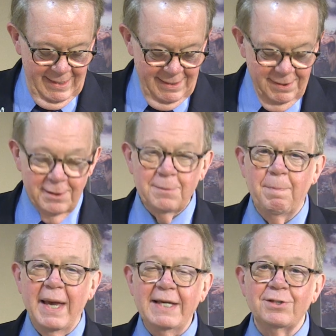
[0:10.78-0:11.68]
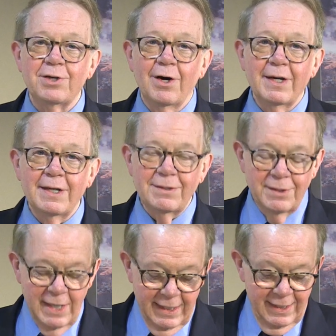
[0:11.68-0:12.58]
This is based on
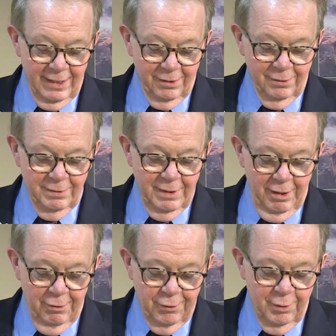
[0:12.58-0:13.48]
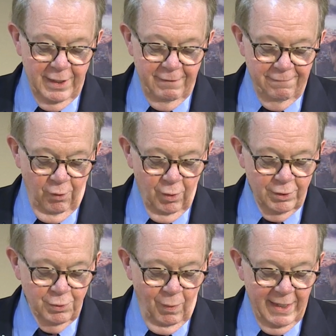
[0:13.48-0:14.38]
Ezekiel
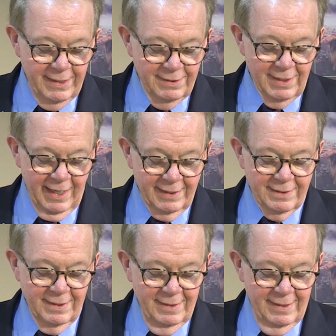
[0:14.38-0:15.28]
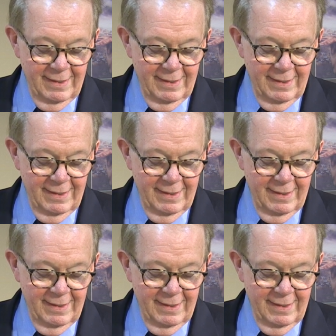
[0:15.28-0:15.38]
34:26.